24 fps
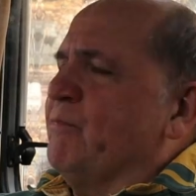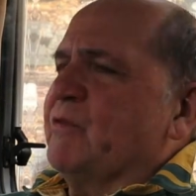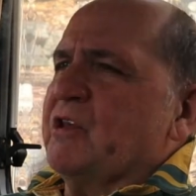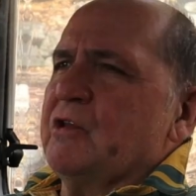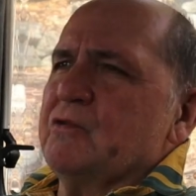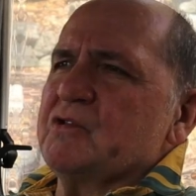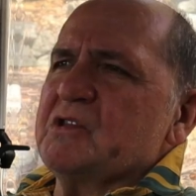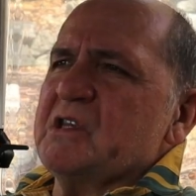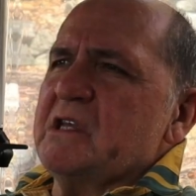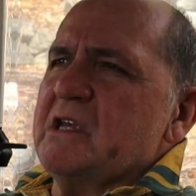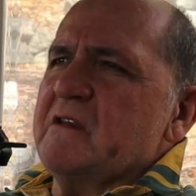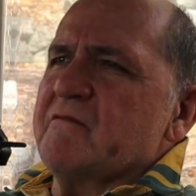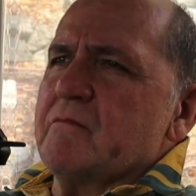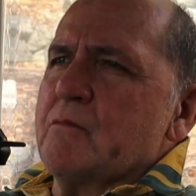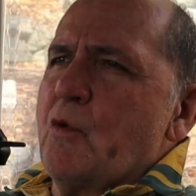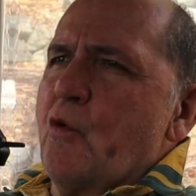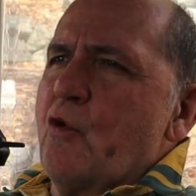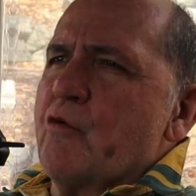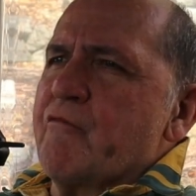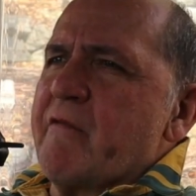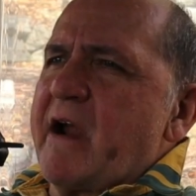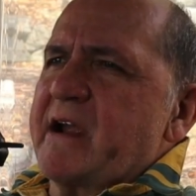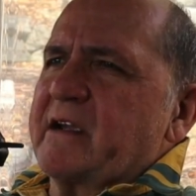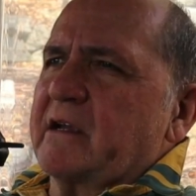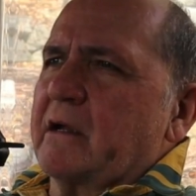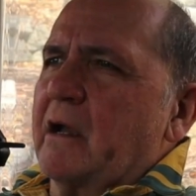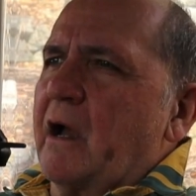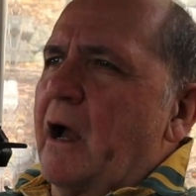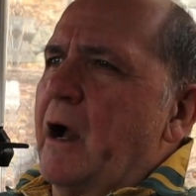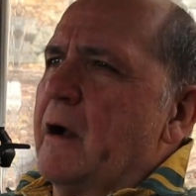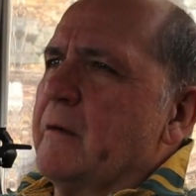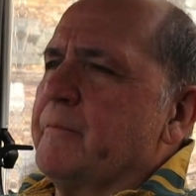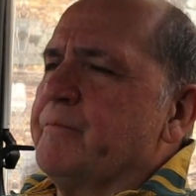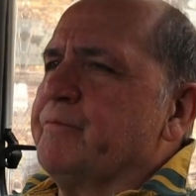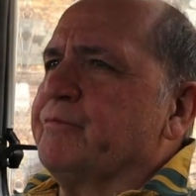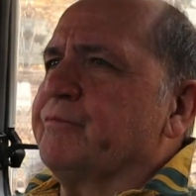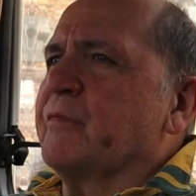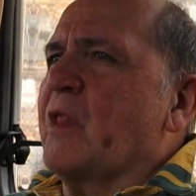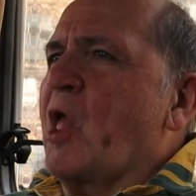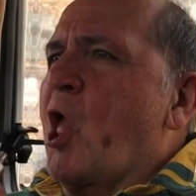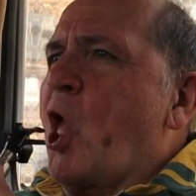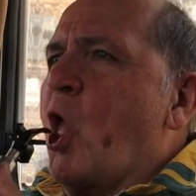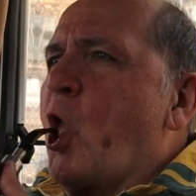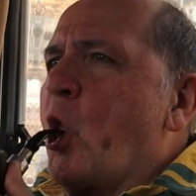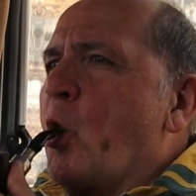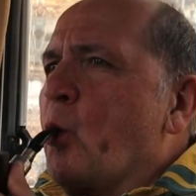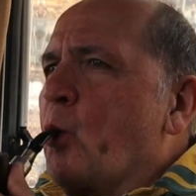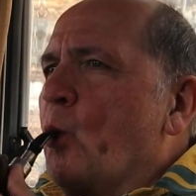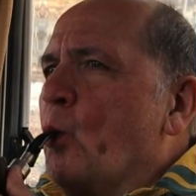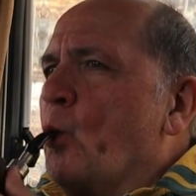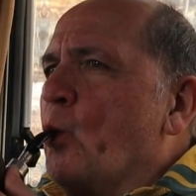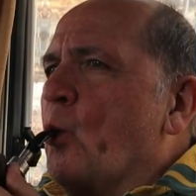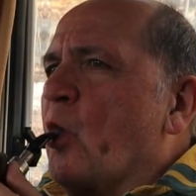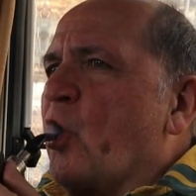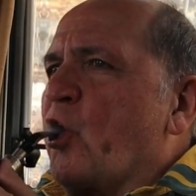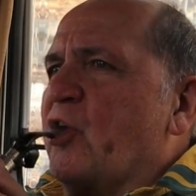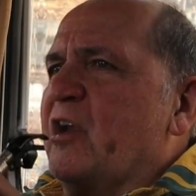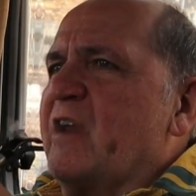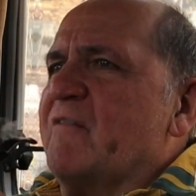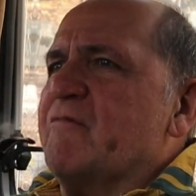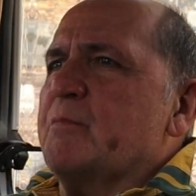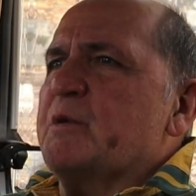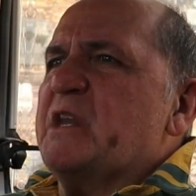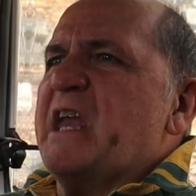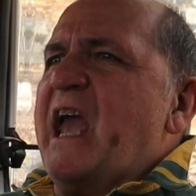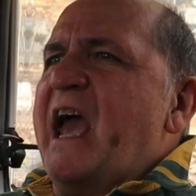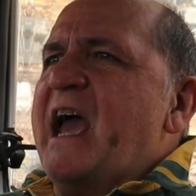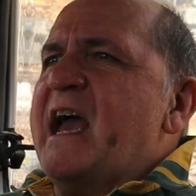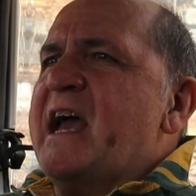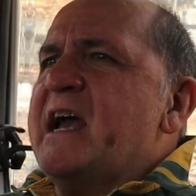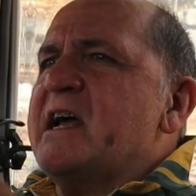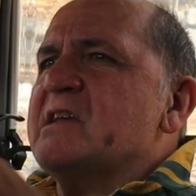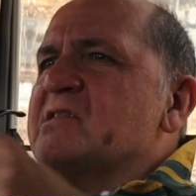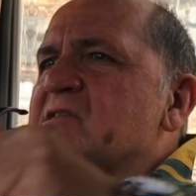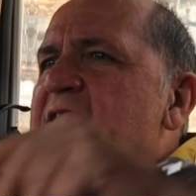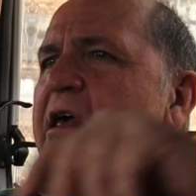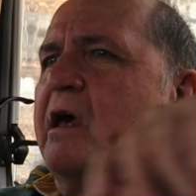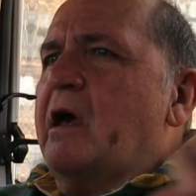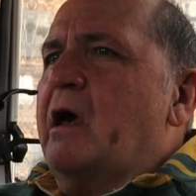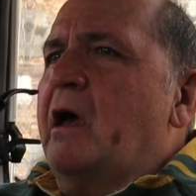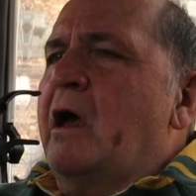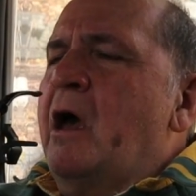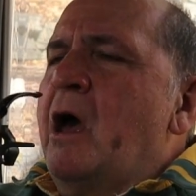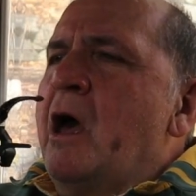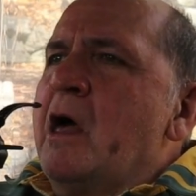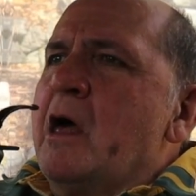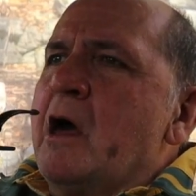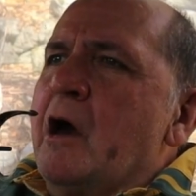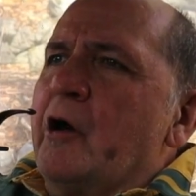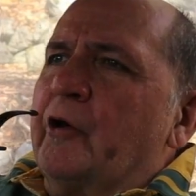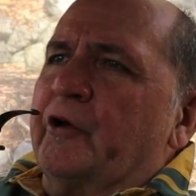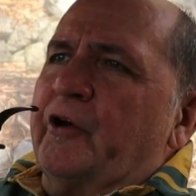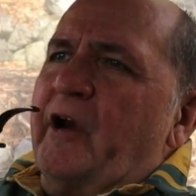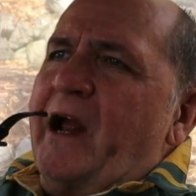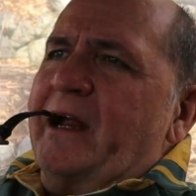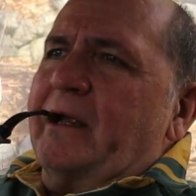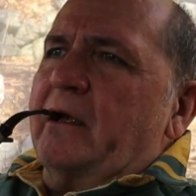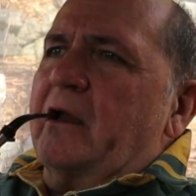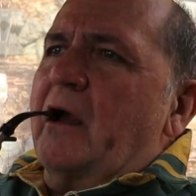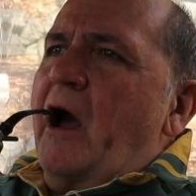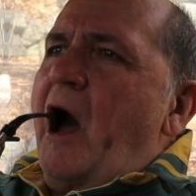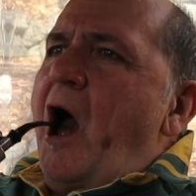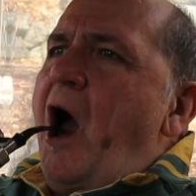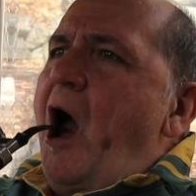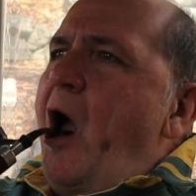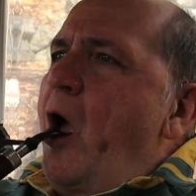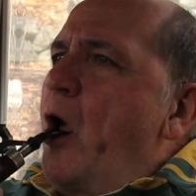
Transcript: You see even more rancour. And everybody airs their rancour.